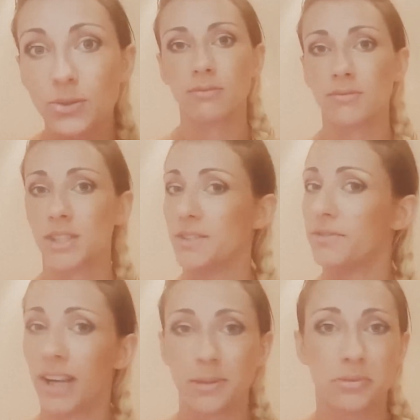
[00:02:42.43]
She's
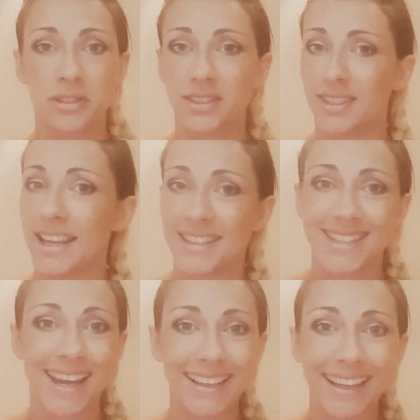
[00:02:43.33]
vibrant and
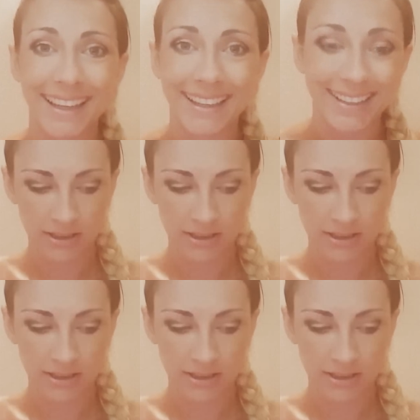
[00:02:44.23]
entertaining,